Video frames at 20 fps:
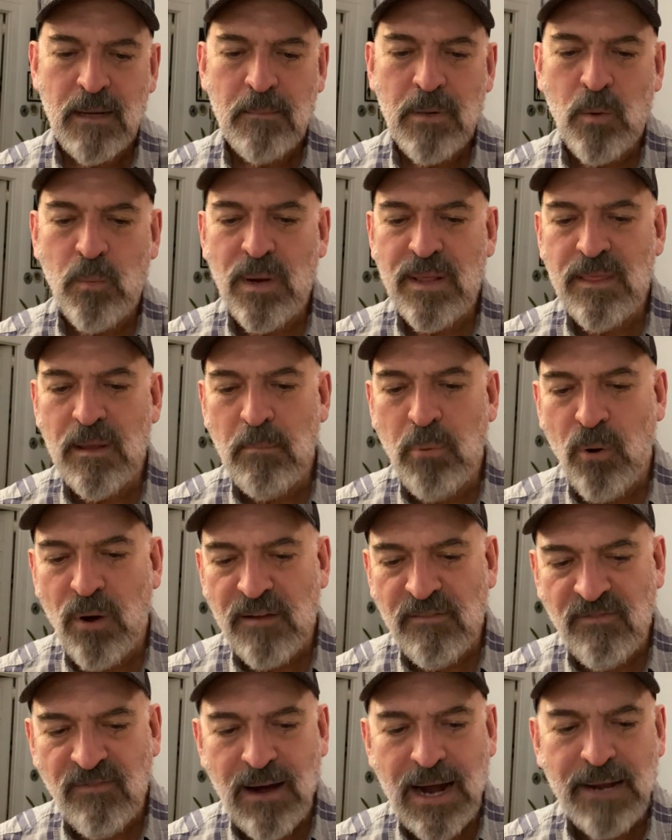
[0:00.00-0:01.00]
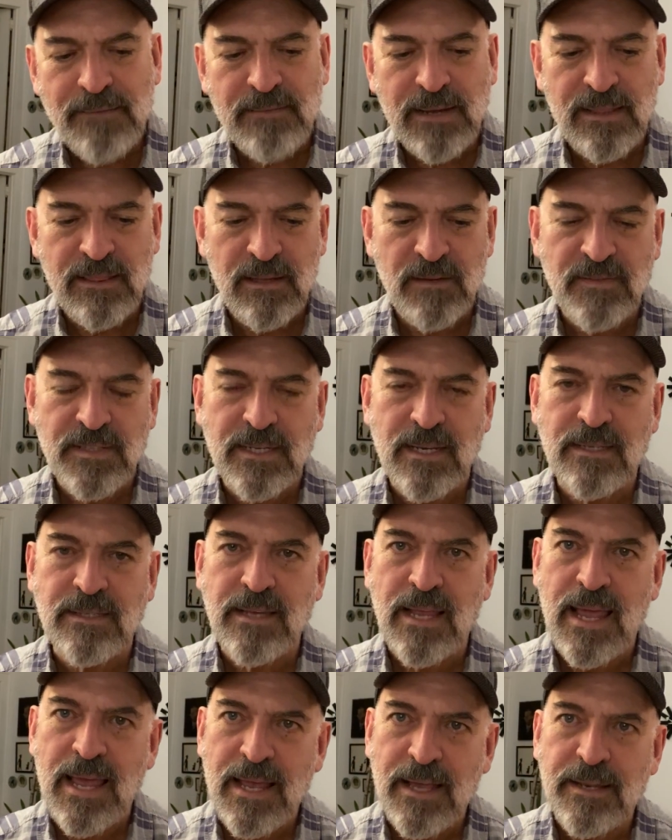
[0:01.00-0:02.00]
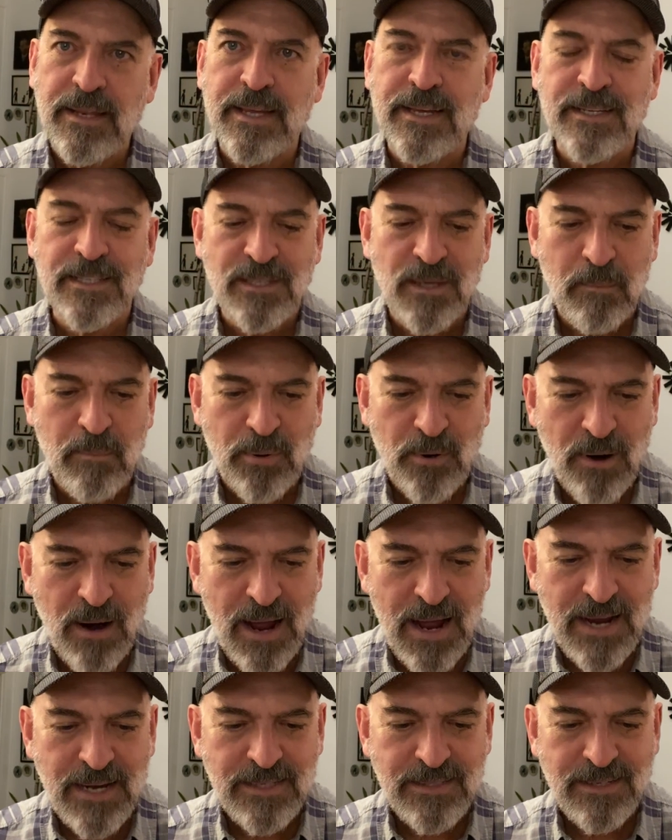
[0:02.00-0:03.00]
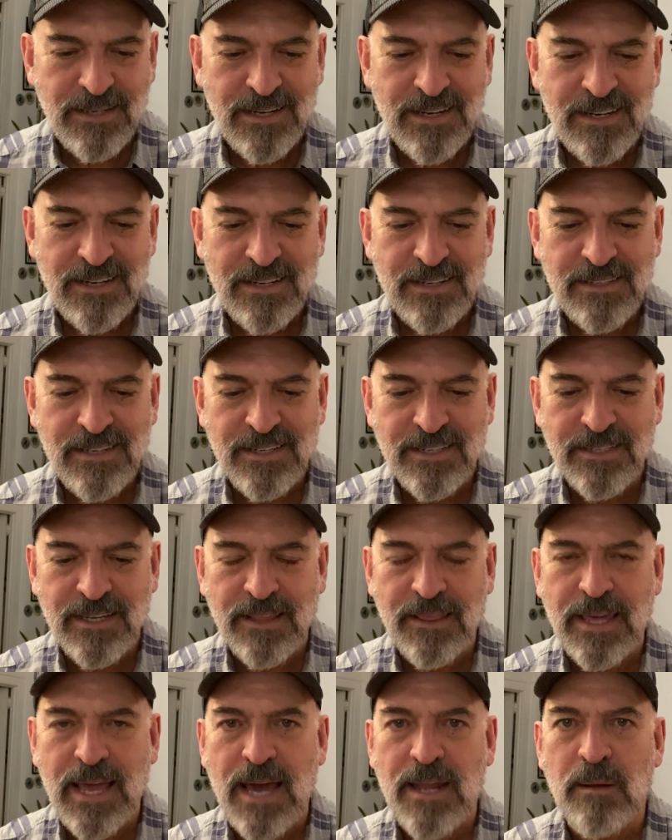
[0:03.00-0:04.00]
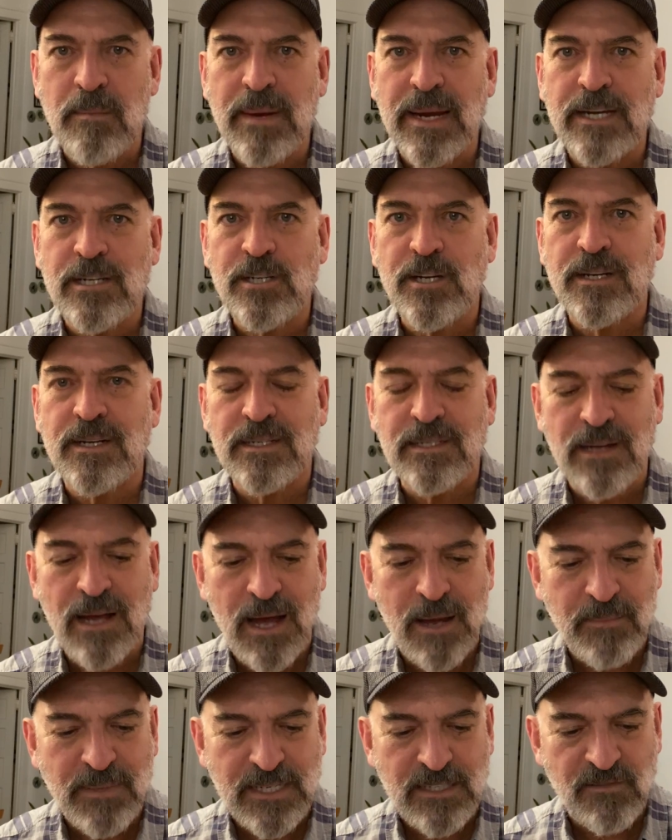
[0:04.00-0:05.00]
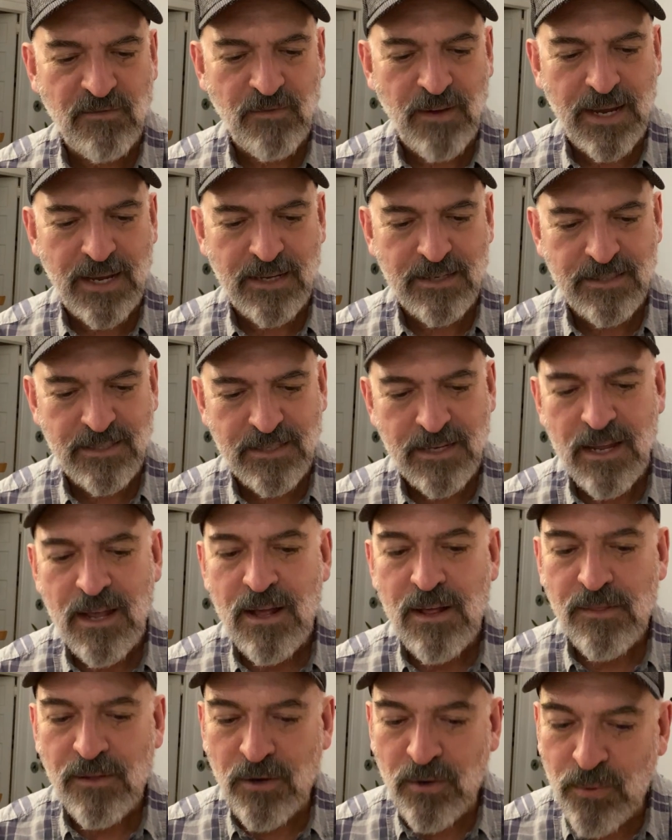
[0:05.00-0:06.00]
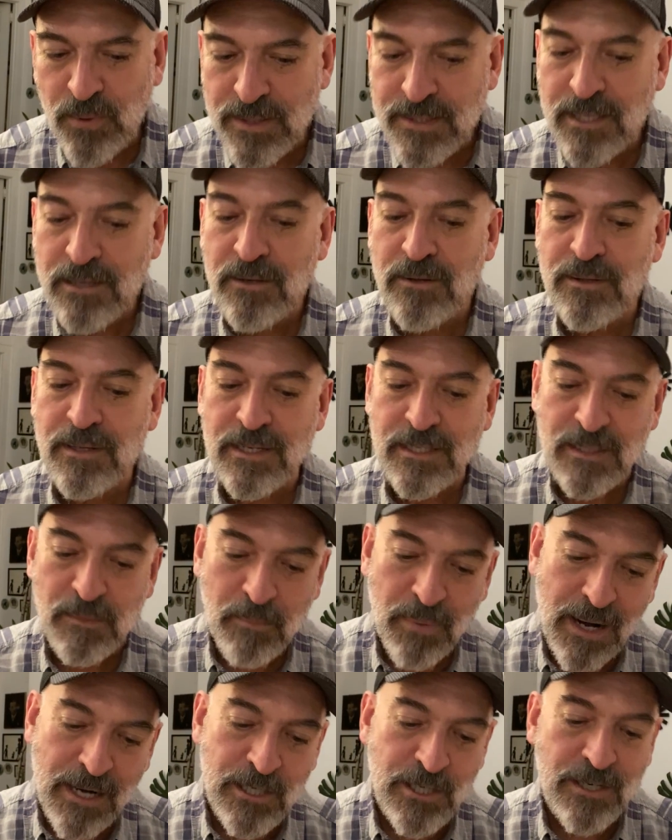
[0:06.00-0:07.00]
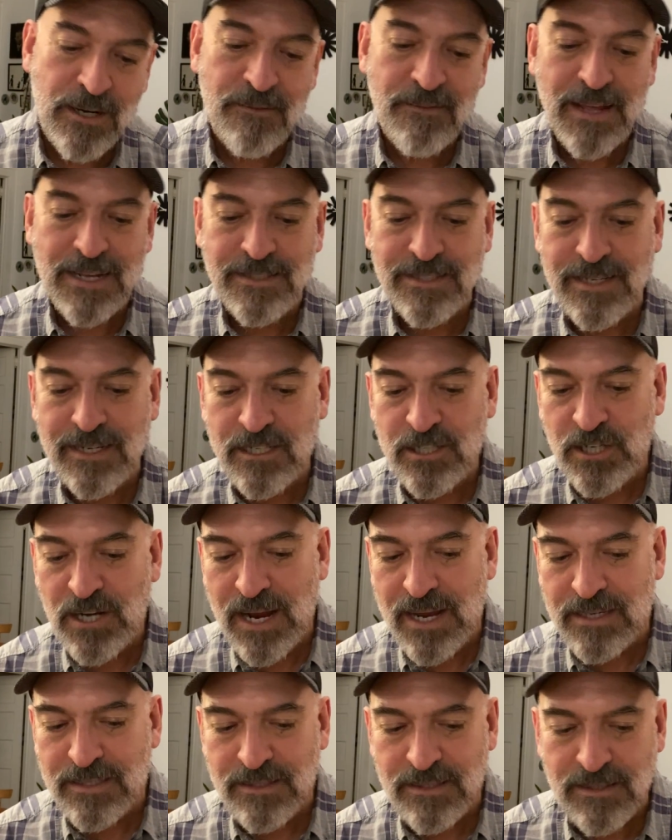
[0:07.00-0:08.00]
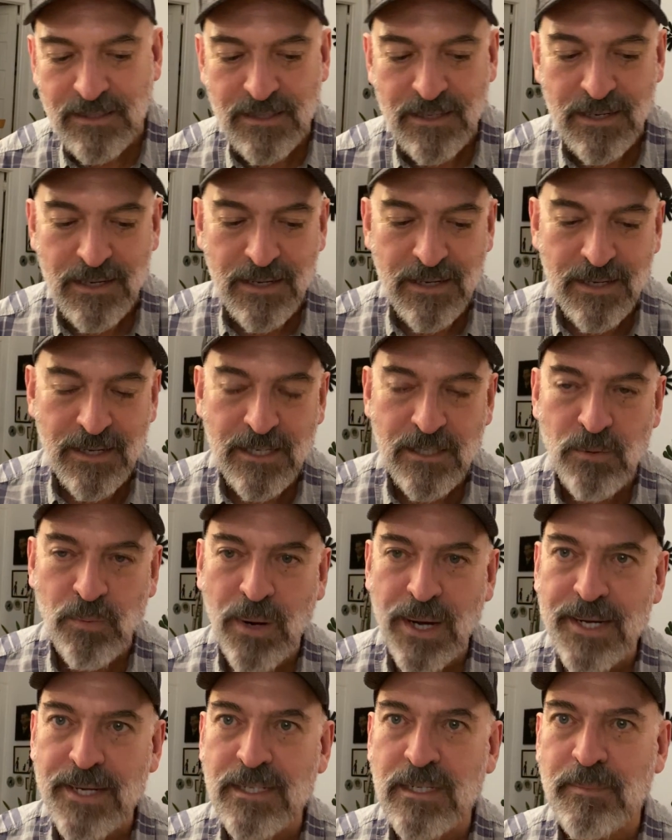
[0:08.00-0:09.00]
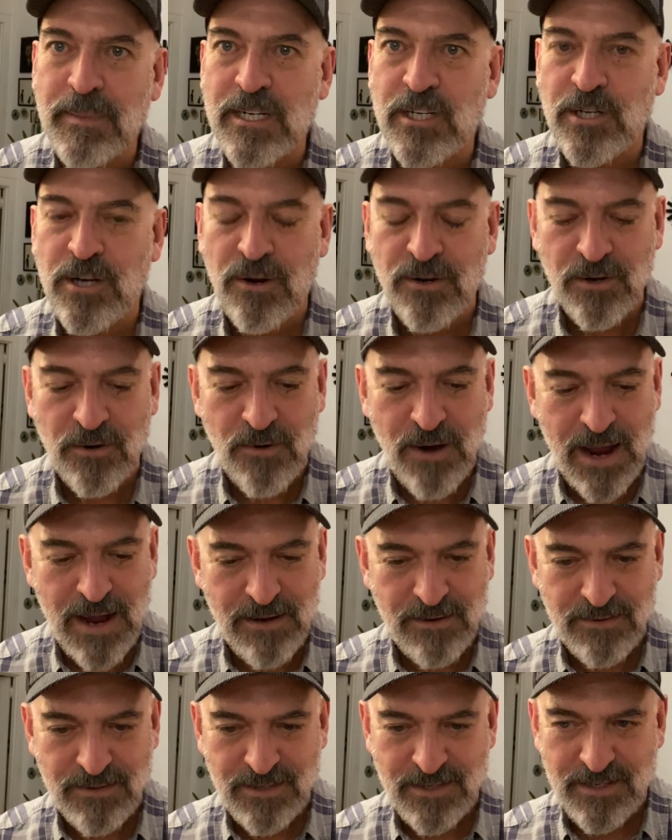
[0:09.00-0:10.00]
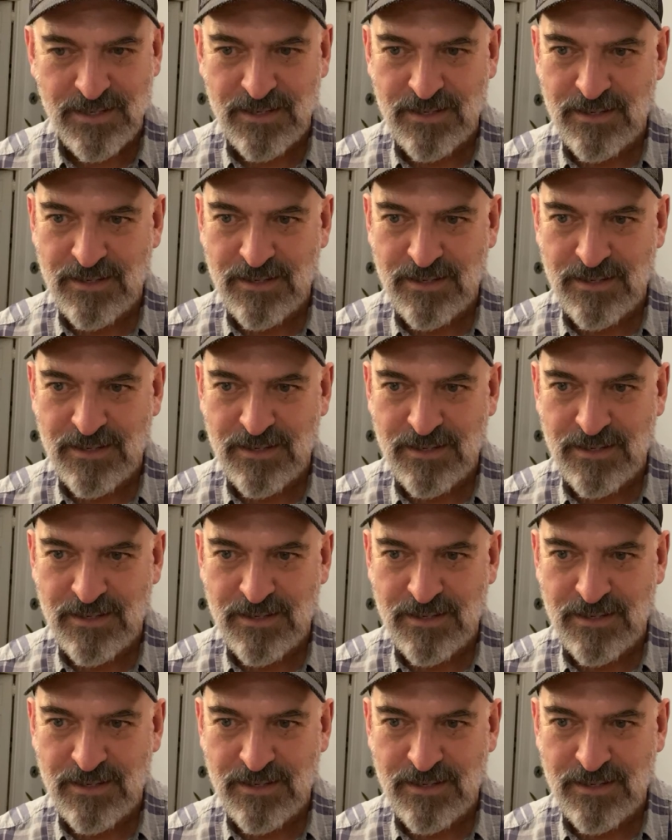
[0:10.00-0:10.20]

But when the boy finally lifts his head, he's surprised to see the animation in Tommy's face, the quizzical expression that suggests he's waiting to be shown around.